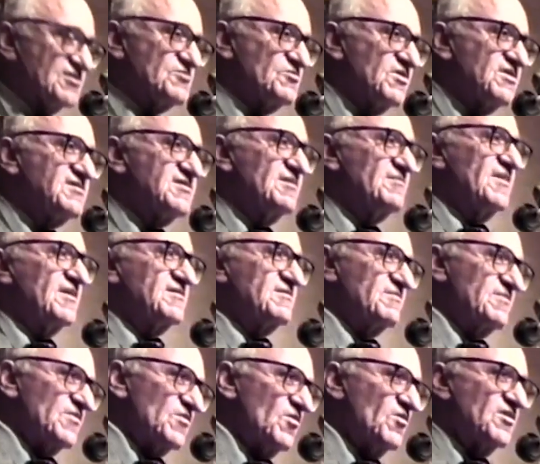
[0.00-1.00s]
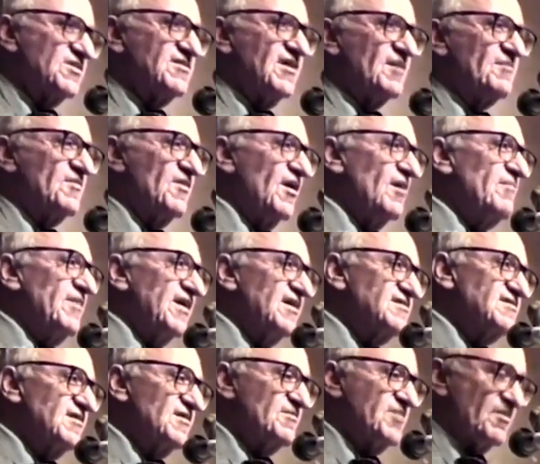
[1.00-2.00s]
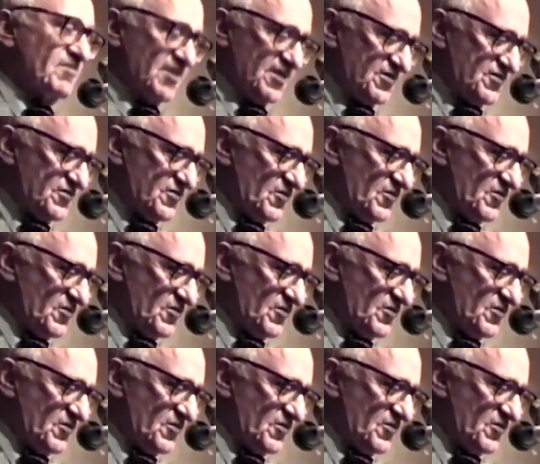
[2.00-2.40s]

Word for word: in his wisdom, as a long-time lobbyist of the public